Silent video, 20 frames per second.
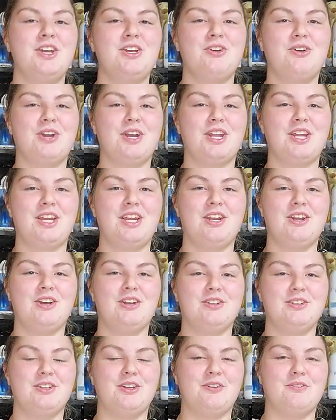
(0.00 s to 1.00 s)
You'll get to
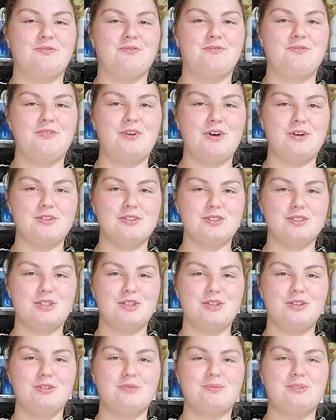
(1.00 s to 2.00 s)
hear the full
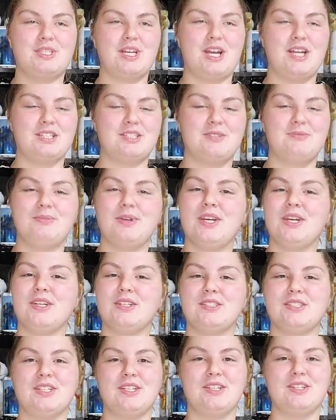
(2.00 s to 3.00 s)
scoop, size
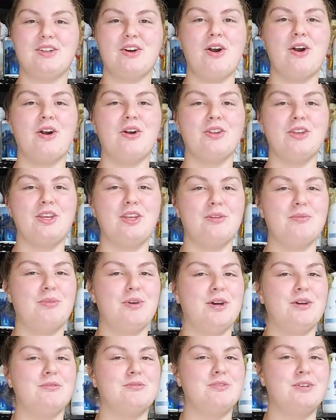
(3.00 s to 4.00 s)
comparison, all the
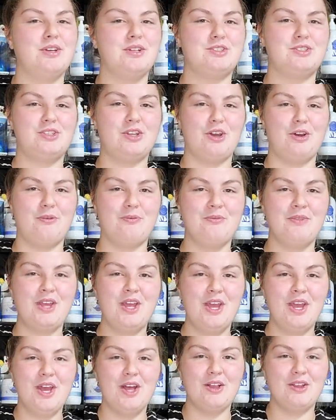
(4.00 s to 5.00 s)
above. So,
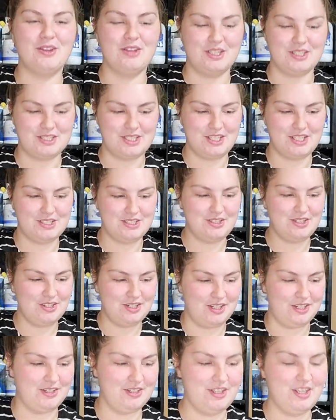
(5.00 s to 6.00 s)
let's get
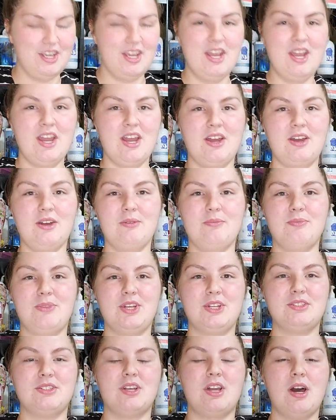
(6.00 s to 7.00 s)
started.
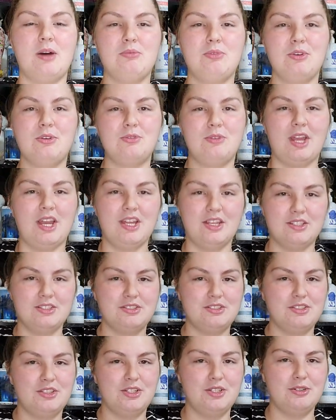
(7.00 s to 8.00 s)
There's a couple
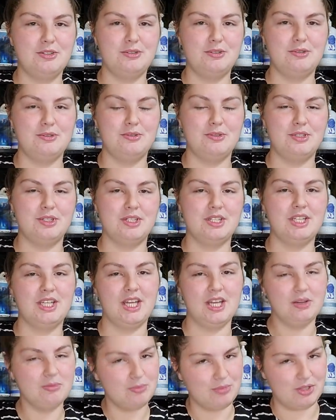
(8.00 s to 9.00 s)
ways to
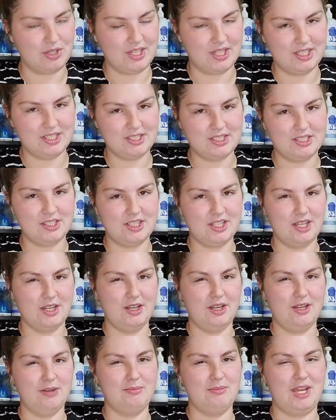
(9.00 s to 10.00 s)
get bricks.
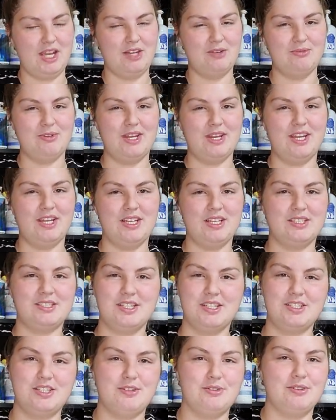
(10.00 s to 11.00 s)
The main way is
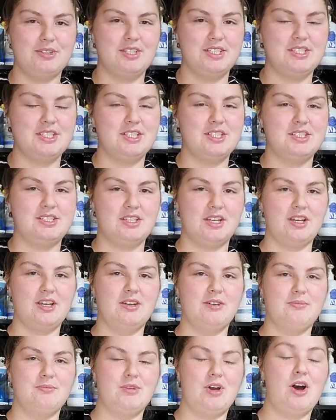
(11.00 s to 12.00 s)
Scentsy releases
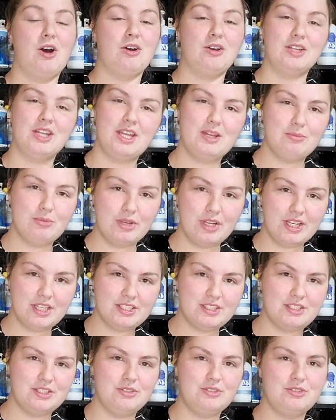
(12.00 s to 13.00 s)
holiday
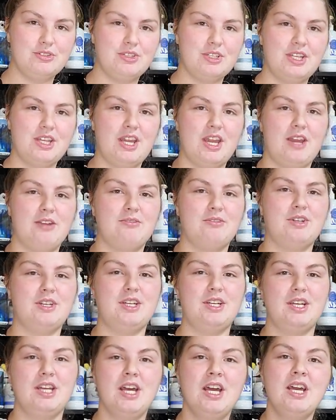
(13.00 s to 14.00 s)
bricks usually
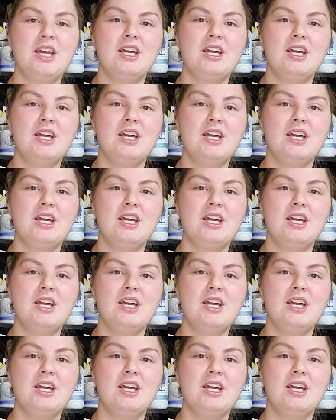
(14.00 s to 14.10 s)
every